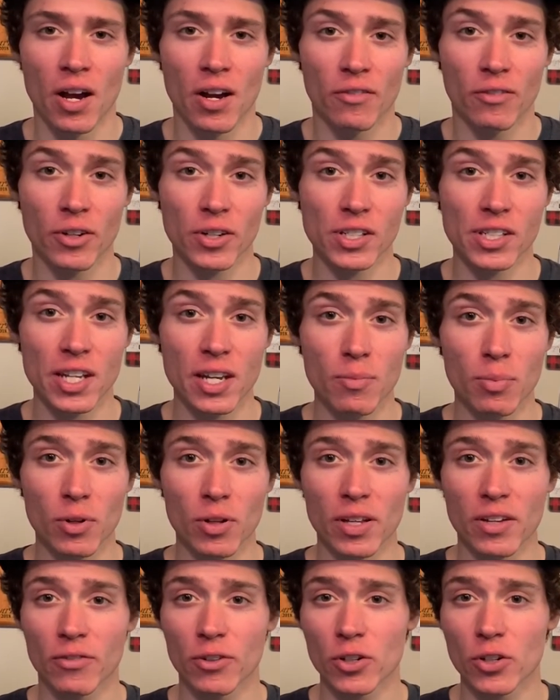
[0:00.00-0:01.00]
For example,
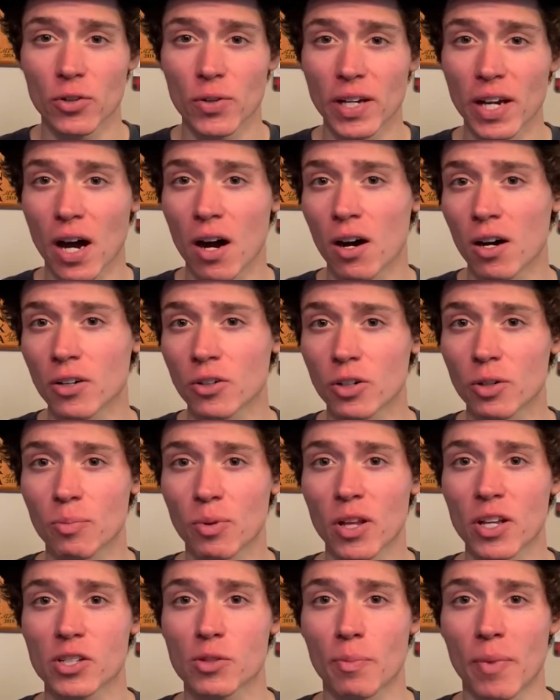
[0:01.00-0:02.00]
if you're doing 100
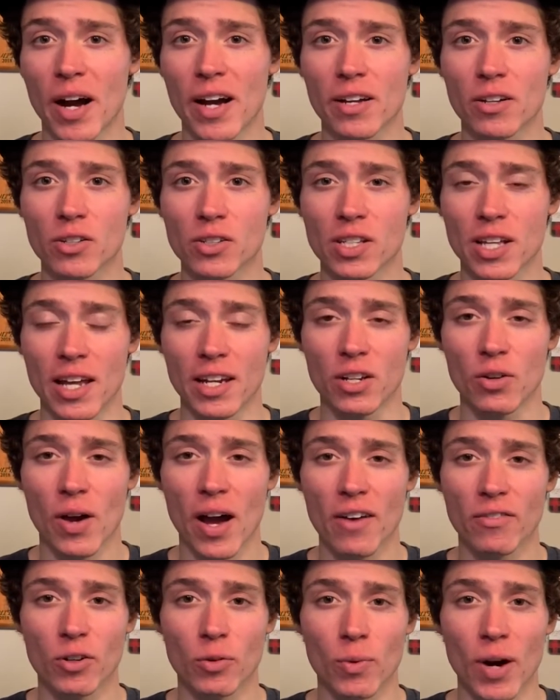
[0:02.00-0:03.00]
plus miles and you
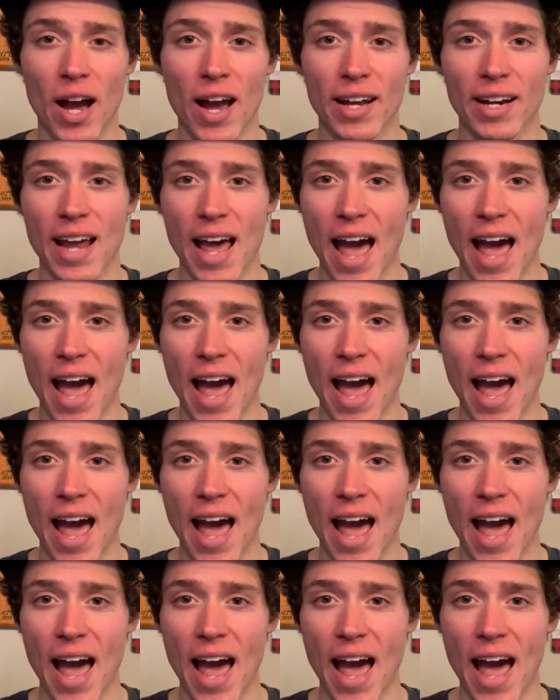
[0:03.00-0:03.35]
have to ride